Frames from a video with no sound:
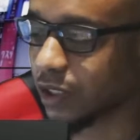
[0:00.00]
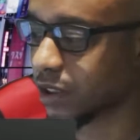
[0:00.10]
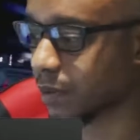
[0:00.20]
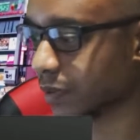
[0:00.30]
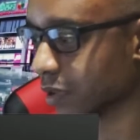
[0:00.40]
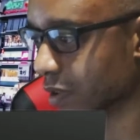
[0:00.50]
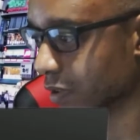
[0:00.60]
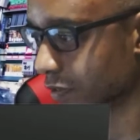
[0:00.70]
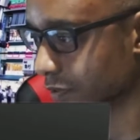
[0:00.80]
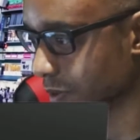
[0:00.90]
concept
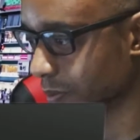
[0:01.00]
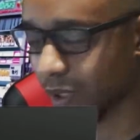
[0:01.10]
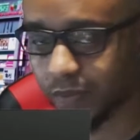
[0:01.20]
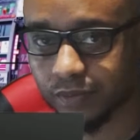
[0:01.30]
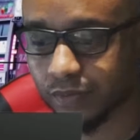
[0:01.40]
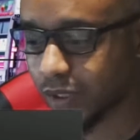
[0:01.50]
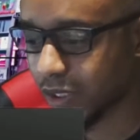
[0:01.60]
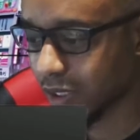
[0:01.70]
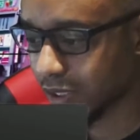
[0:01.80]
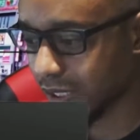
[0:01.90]
of the problem.
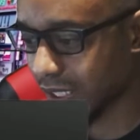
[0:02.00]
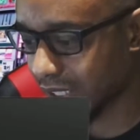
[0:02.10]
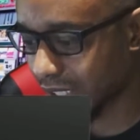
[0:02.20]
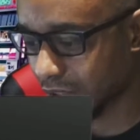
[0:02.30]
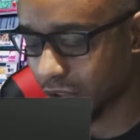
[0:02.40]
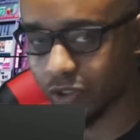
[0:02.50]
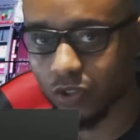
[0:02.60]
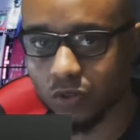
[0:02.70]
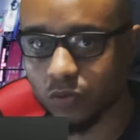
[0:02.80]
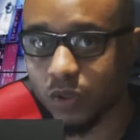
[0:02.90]
Then he now does a
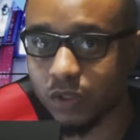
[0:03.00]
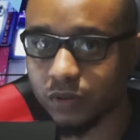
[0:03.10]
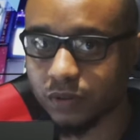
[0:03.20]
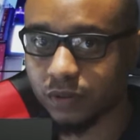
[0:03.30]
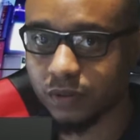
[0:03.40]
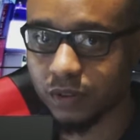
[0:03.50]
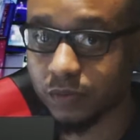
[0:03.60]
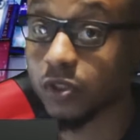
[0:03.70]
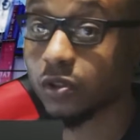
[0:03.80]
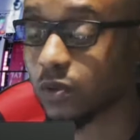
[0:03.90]
code walkthrough.
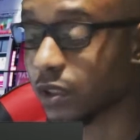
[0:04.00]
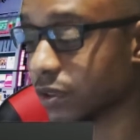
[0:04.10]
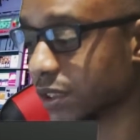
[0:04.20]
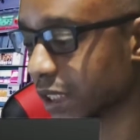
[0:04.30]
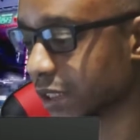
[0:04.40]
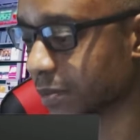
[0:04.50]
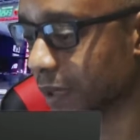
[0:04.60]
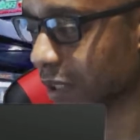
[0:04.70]
The code walkthrough is actually in